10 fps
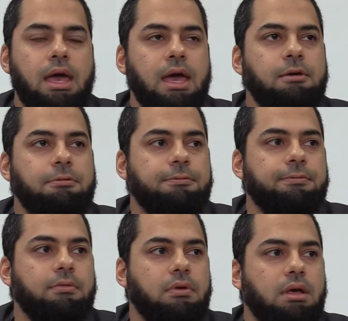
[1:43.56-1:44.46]

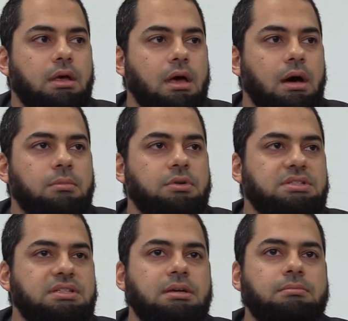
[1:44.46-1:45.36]
If a
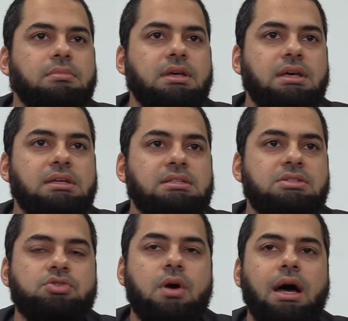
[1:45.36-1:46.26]
Muslim is
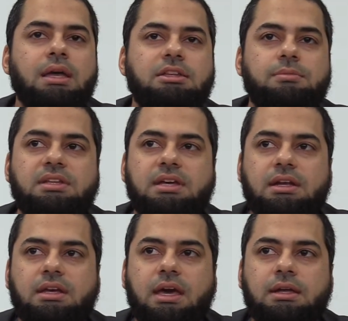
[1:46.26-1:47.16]
trying to be
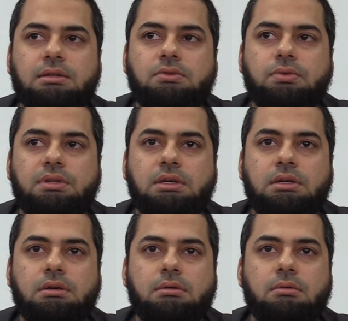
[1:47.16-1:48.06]
dedicated to the
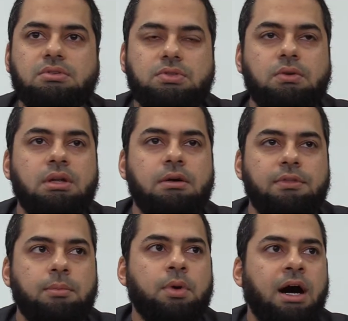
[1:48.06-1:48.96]
sunnah of
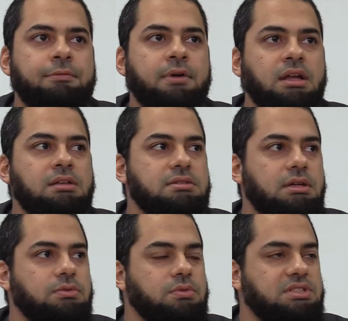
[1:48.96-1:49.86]
the Prophet alayhi
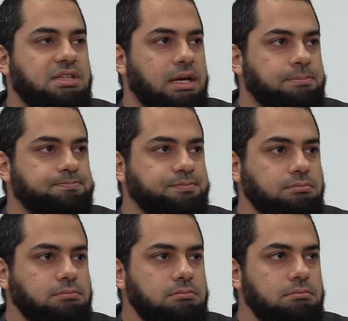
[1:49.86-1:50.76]
salatu wassalam,
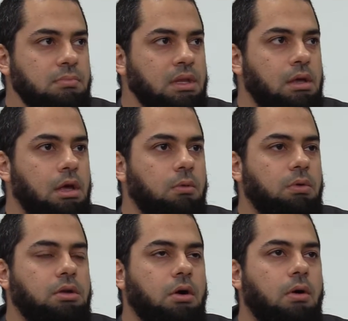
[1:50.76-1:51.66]

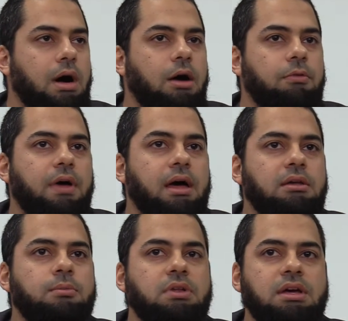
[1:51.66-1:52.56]
we know how
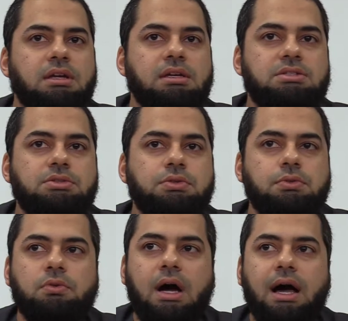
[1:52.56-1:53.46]
valuable it is
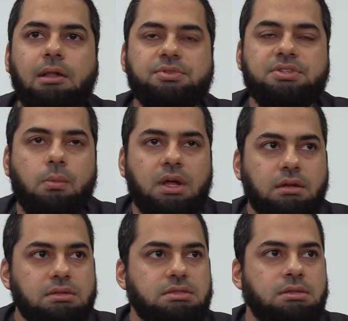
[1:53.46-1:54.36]
to help someone
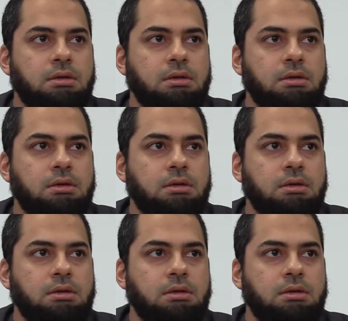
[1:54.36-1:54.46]
else.